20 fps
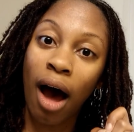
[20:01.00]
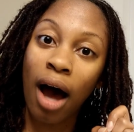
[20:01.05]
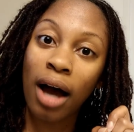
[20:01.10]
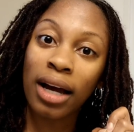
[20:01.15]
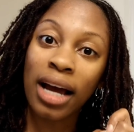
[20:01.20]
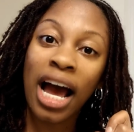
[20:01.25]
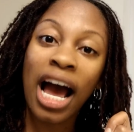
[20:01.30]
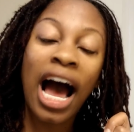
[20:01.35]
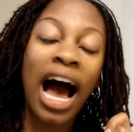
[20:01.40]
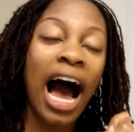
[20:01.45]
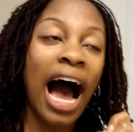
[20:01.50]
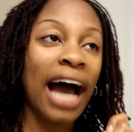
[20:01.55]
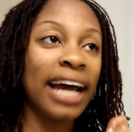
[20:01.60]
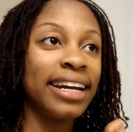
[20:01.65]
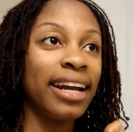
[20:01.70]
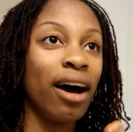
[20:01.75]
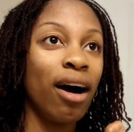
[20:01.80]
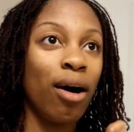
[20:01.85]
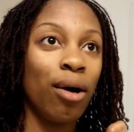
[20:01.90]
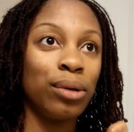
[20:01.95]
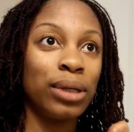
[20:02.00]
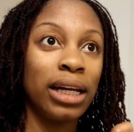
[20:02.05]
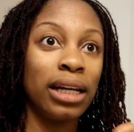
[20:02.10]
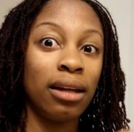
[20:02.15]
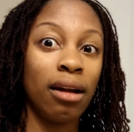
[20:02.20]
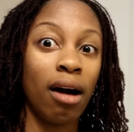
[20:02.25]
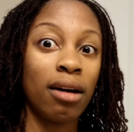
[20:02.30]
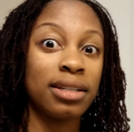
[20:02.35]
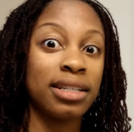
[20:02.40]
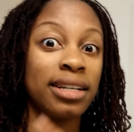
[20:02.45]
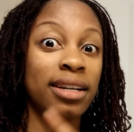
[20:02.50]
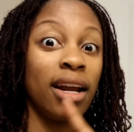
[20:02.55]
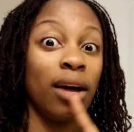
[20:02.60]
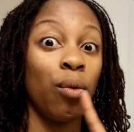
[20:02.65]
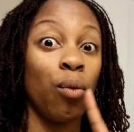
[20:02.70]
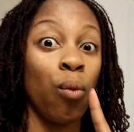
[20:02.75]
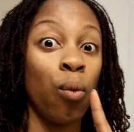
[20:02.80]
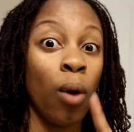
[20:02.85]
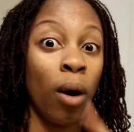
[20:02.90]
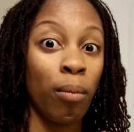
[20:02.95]
lock, I not only locked
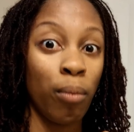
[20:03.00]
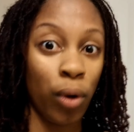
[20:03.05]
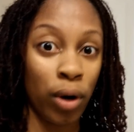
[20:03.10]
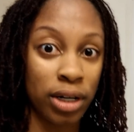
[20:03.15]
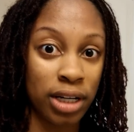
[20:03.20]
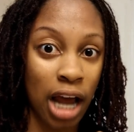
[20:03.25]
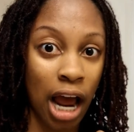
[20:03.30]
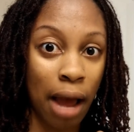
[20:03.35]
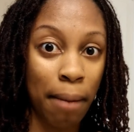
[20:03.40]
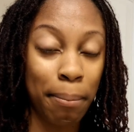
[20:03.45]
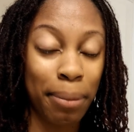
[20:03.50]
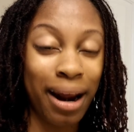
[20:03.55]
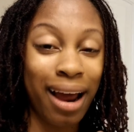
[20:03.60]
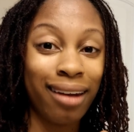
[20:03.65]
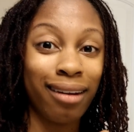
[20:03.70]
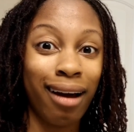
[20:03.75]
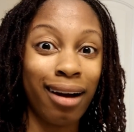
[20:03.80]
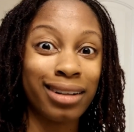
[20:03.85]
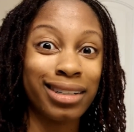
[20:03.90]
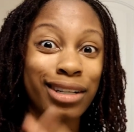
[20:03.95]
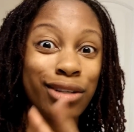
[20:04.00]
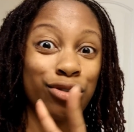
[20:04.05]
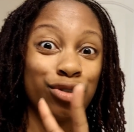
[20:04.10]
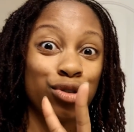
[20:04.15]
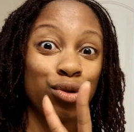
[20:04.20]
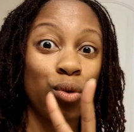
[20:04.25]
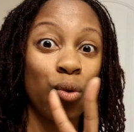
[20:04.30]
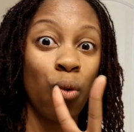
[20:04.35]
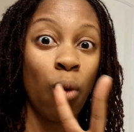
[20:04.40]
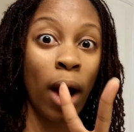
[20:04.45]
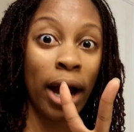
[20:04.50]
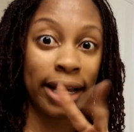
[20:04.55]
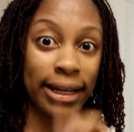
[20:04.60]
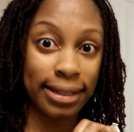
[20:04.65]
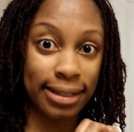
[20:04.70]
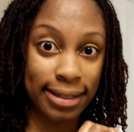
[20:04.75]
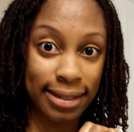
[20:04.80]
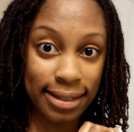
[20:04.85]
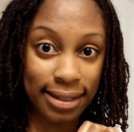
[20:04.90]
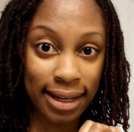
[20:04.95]
it one more time, but I locked it
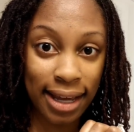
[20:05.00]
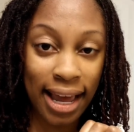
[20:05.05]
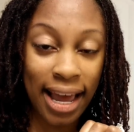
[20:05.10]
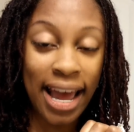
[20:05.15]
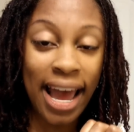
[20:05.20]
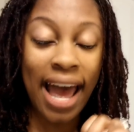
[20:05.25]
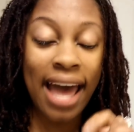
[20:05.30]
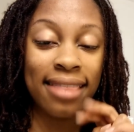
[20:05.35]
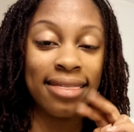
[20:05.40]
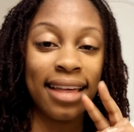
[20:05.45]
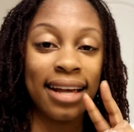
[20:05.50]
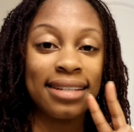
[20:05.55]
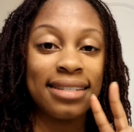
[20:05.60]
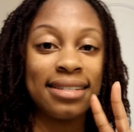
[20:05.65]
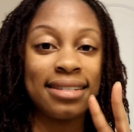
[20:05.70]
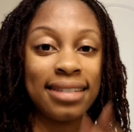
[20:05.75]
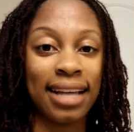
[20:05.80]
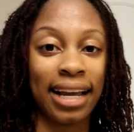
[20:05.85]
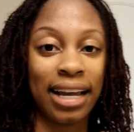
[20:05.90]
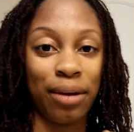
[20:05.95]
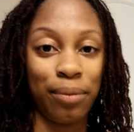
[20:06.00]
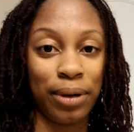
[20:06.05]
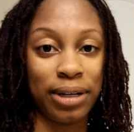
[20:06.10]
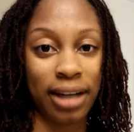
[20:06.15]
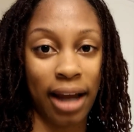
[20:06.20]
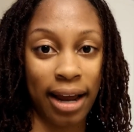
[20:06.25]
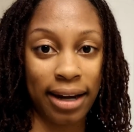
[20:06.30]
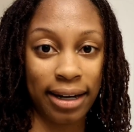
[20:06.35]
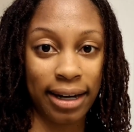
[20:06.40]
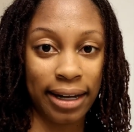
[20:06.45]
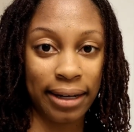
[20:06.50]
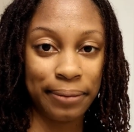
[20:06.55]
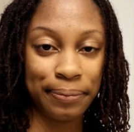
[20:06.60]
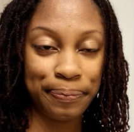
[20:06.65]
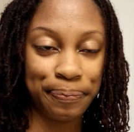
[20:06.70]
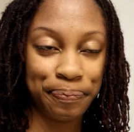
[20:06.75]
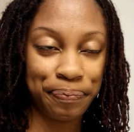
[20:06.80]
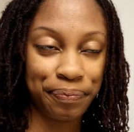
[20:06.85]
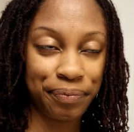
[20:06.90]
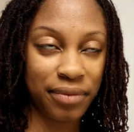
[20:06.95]
twice in that second retightening
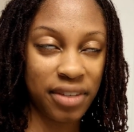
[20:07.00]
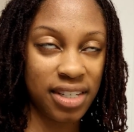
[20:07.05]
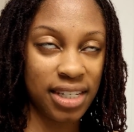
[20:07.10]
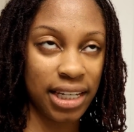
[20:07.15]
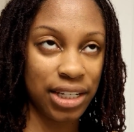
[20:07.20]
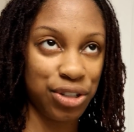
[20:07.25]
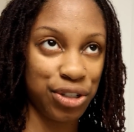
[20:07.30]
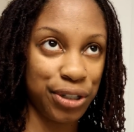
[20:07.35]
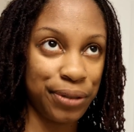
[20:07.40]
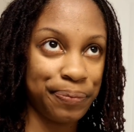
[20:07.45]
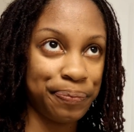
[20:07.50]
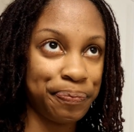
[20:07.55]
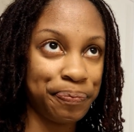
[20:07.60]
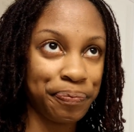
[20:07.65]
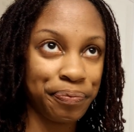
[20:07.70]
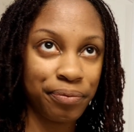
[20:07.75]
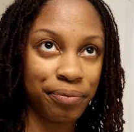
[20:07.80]
session.